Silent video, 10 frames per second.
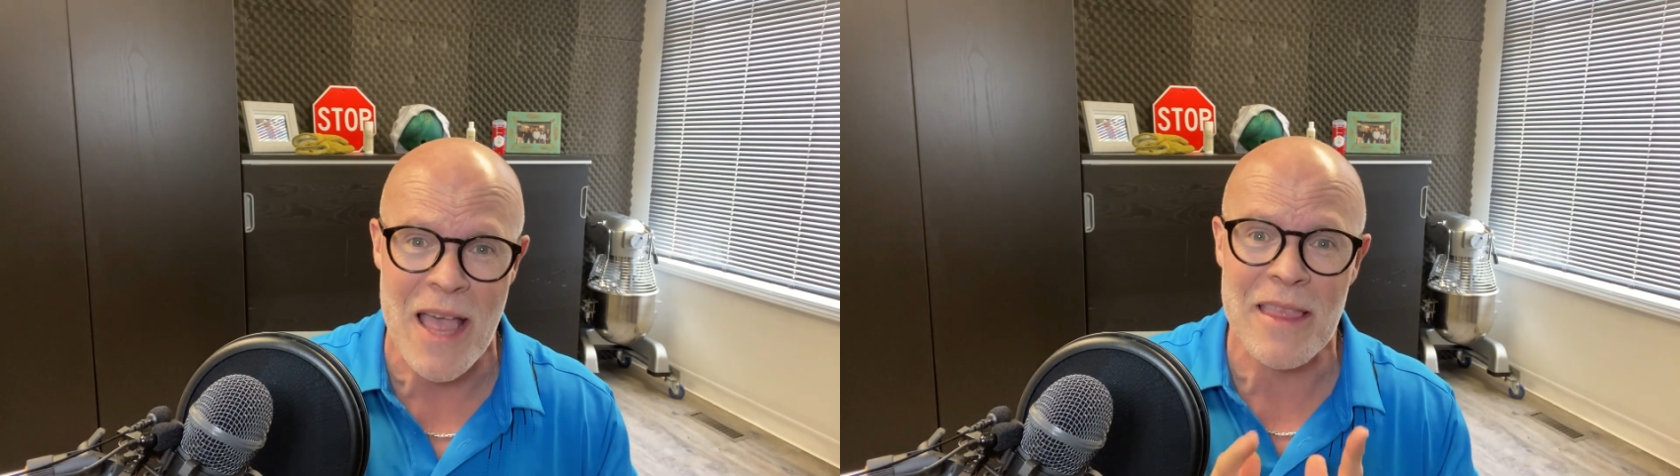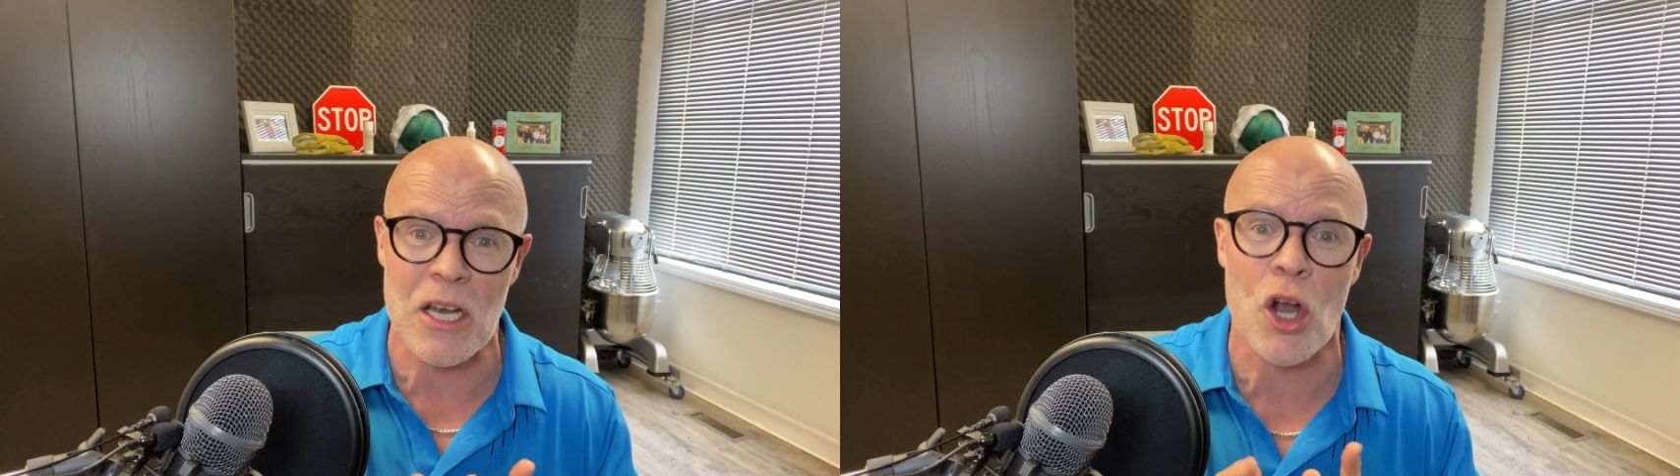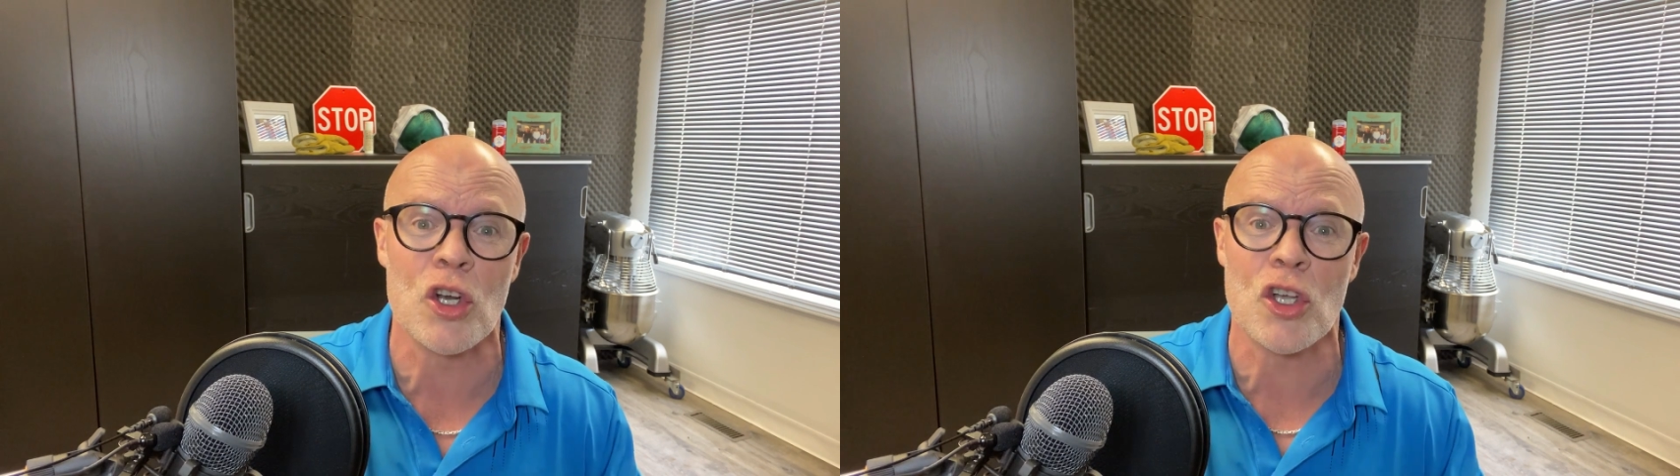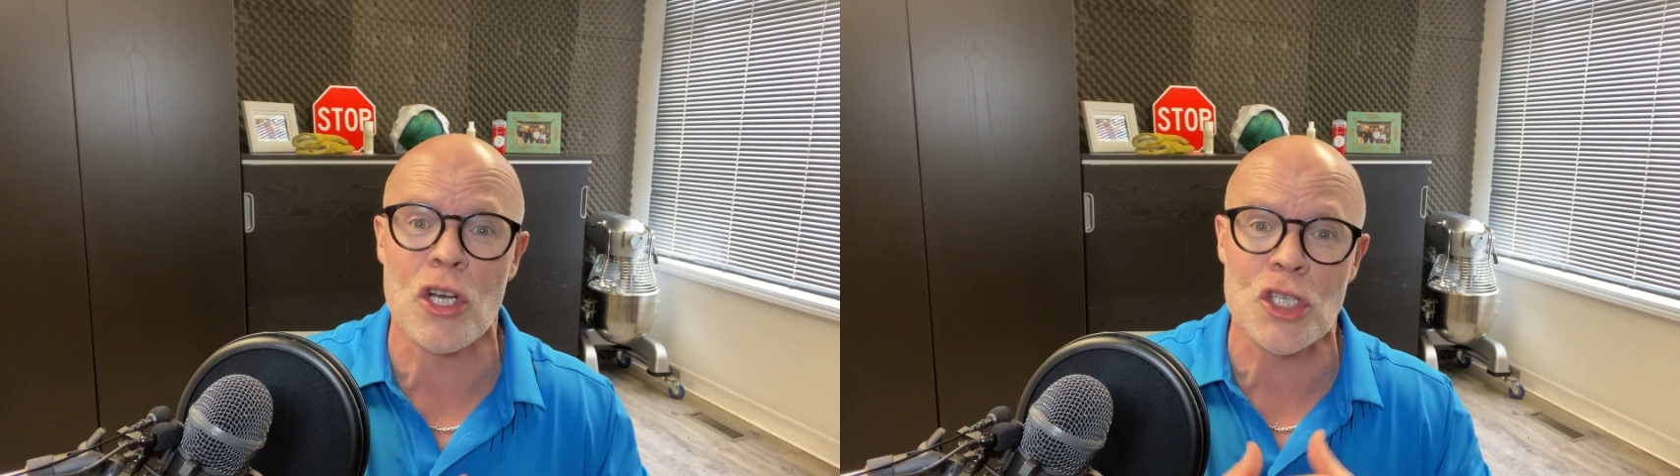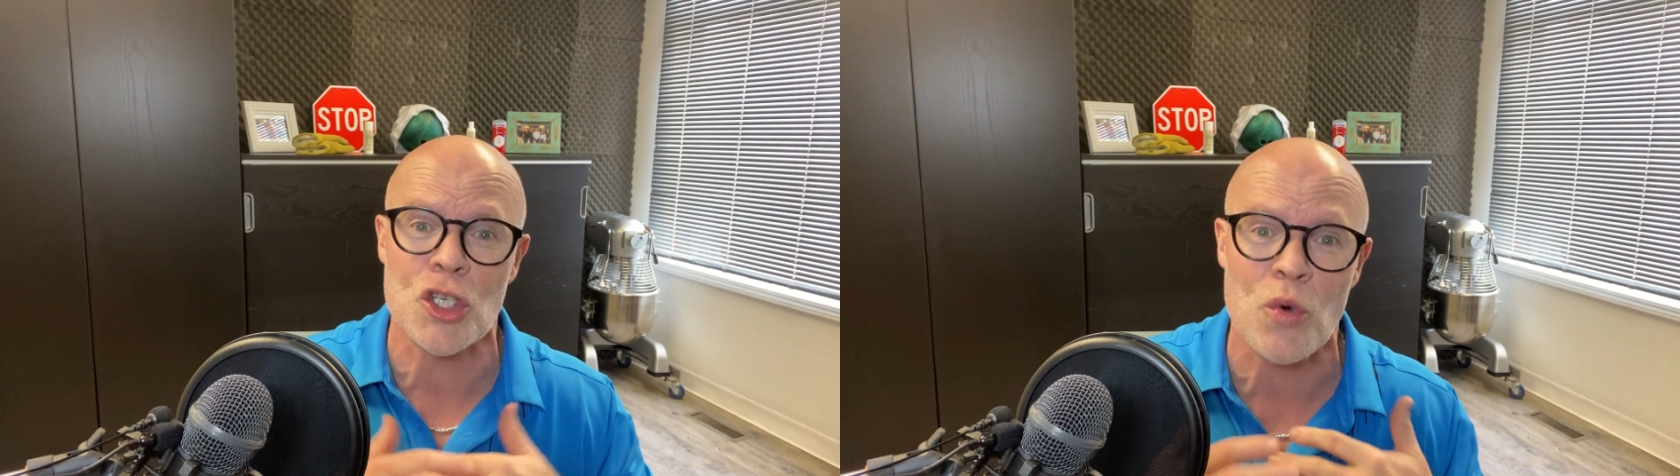that are
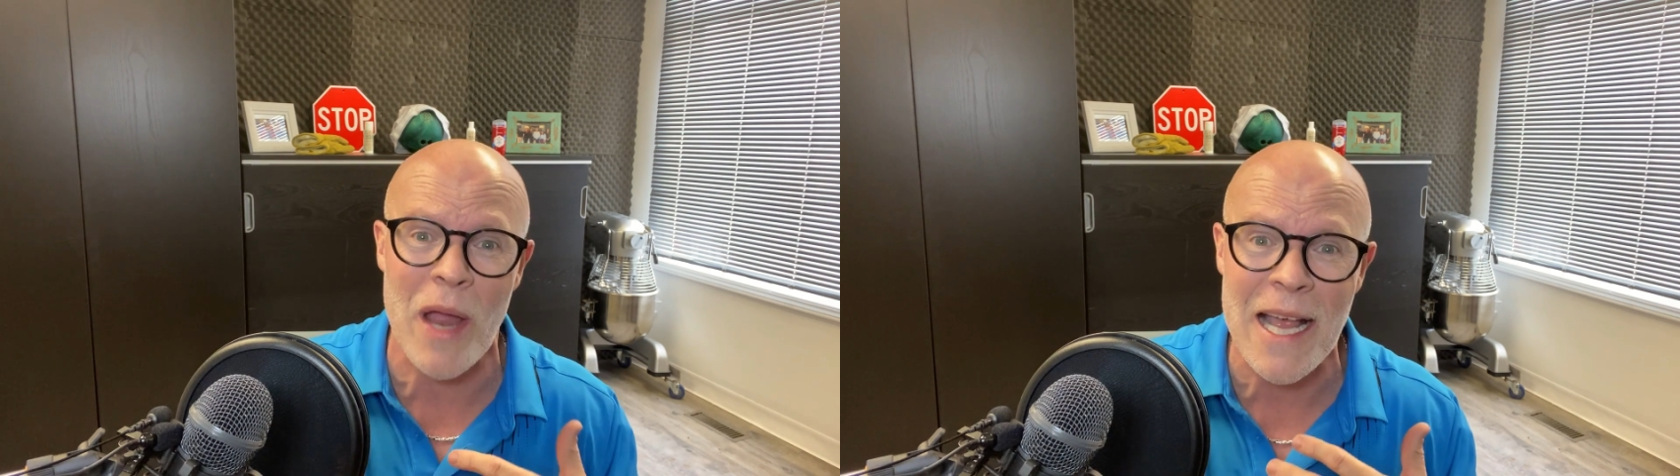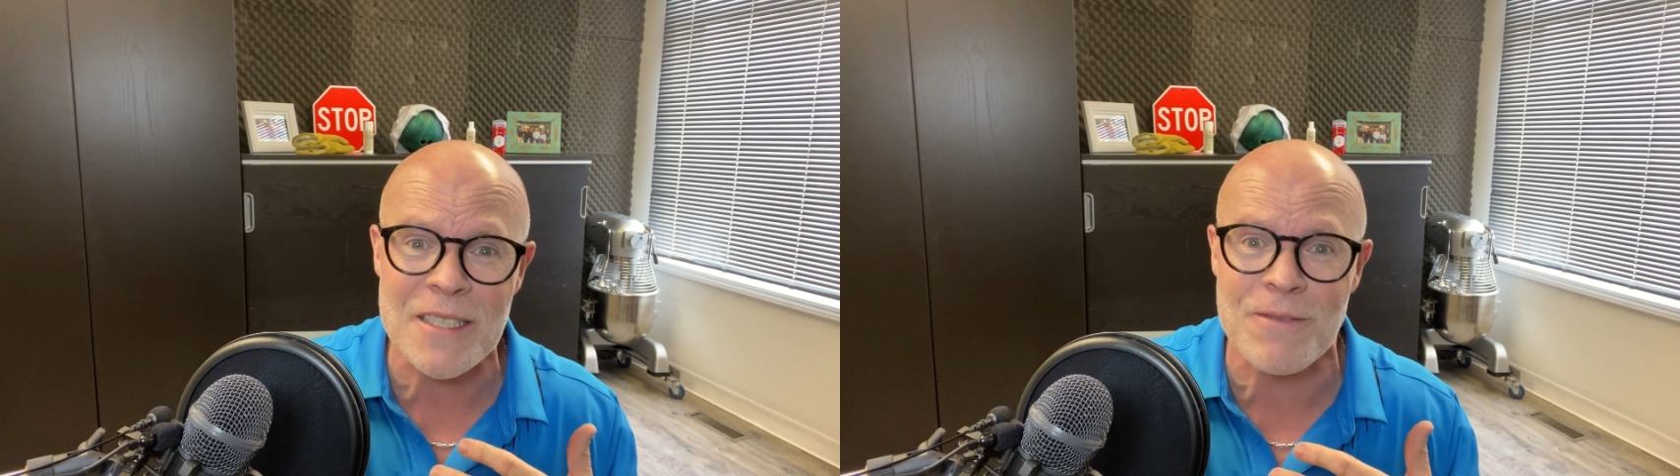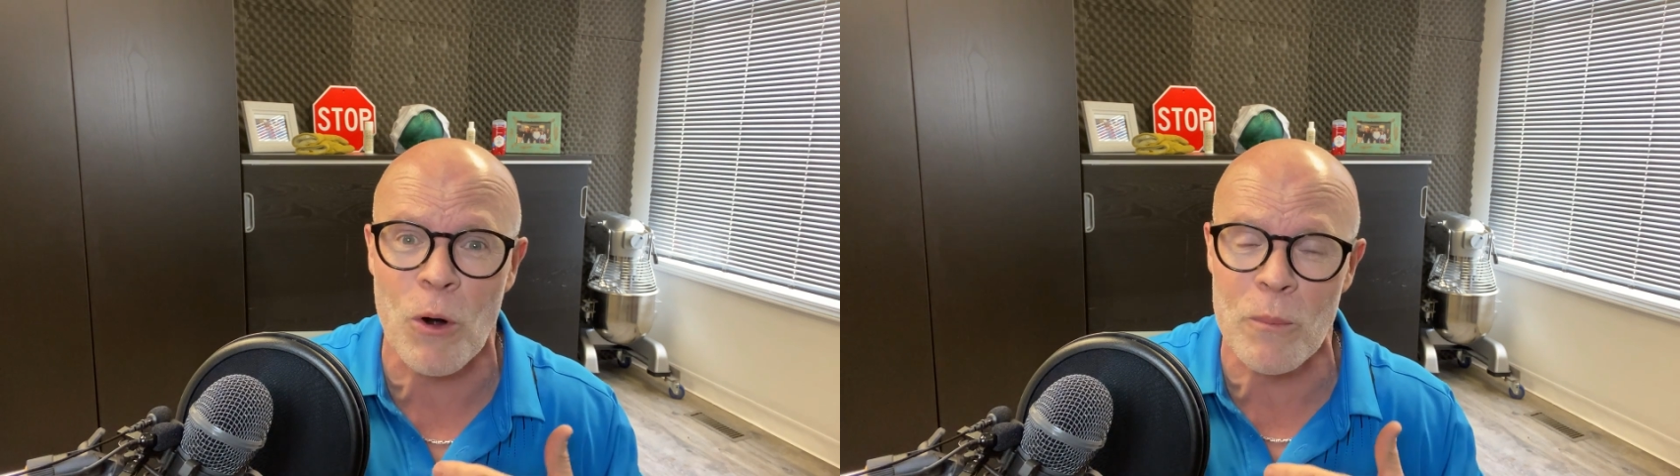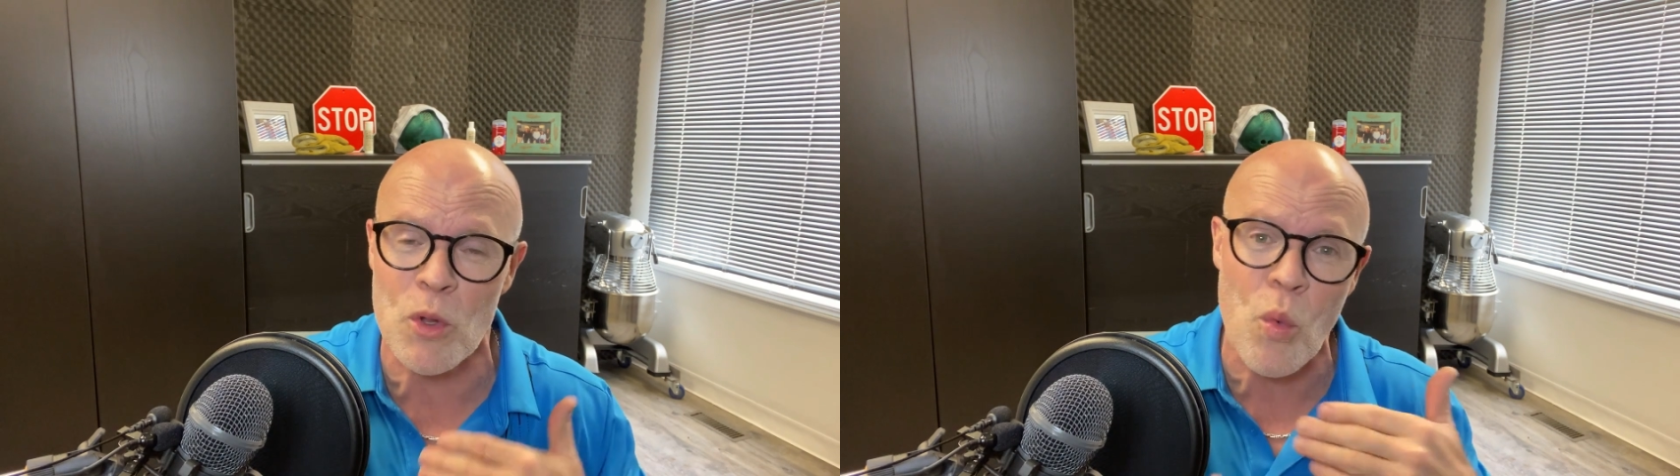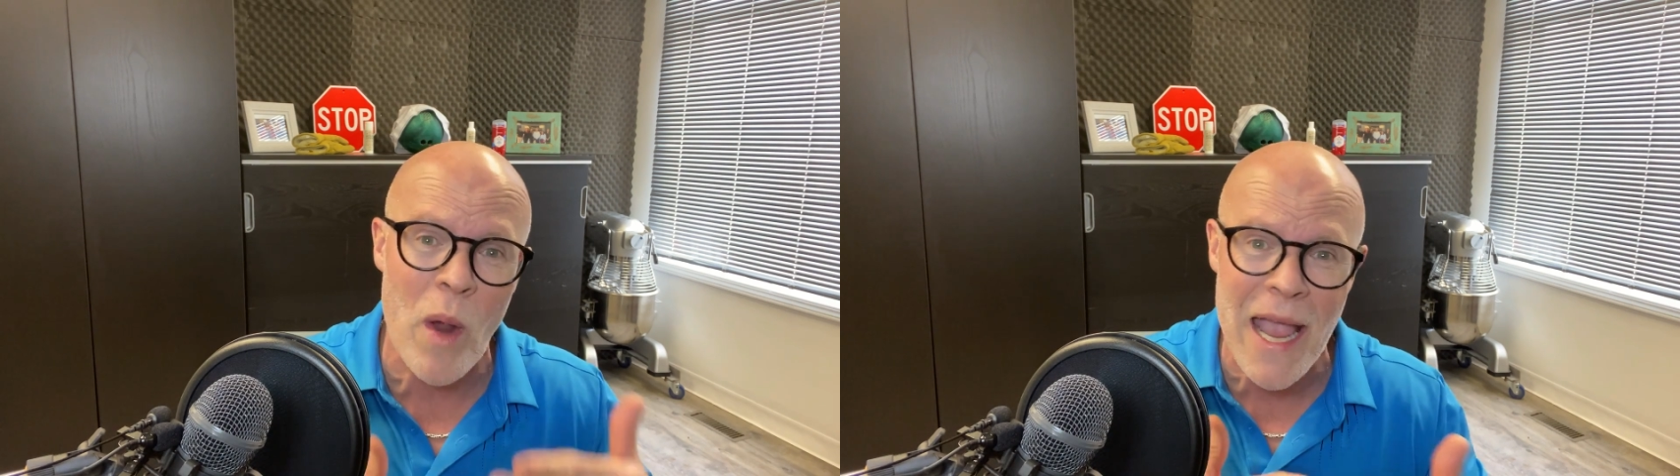going to transform
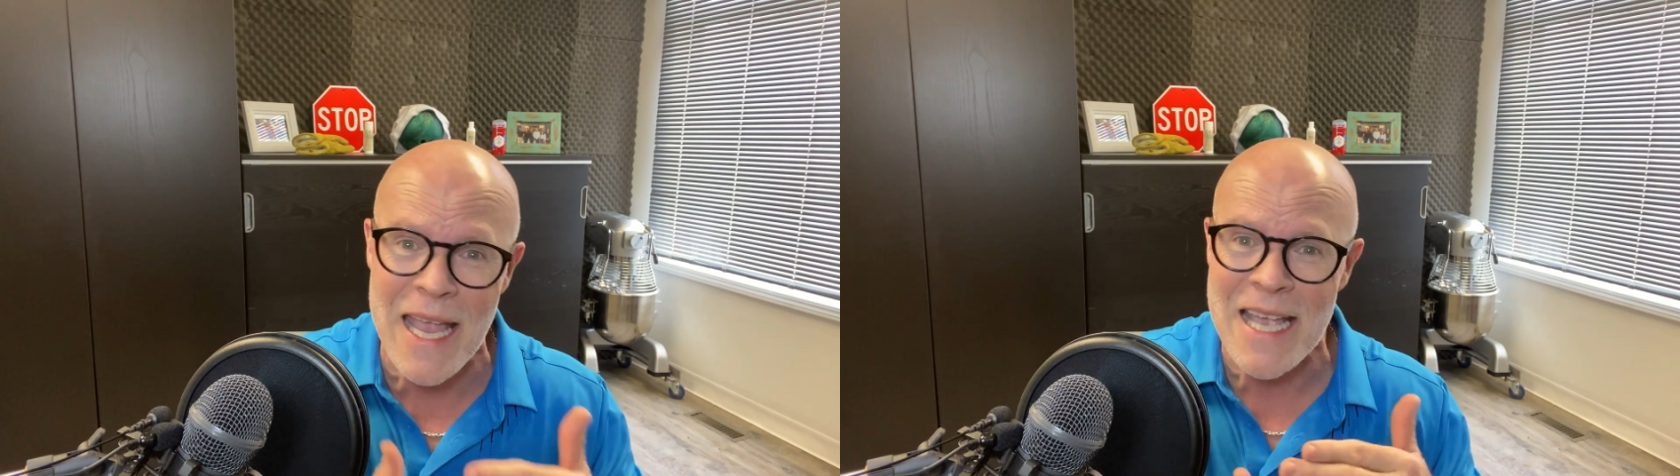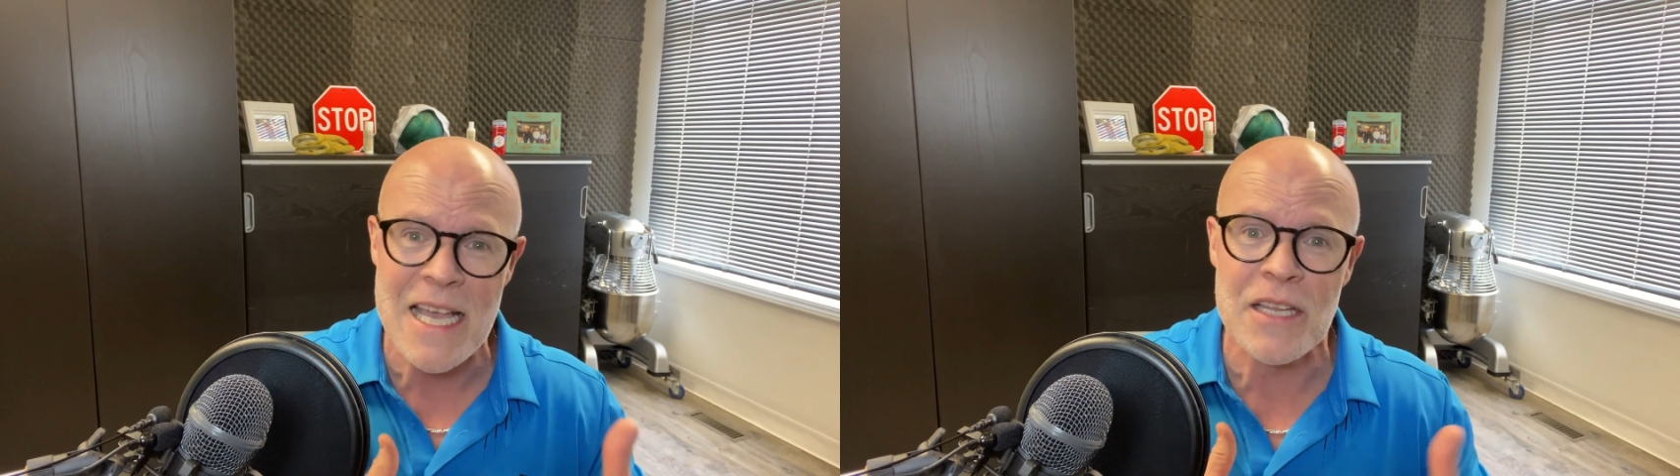the way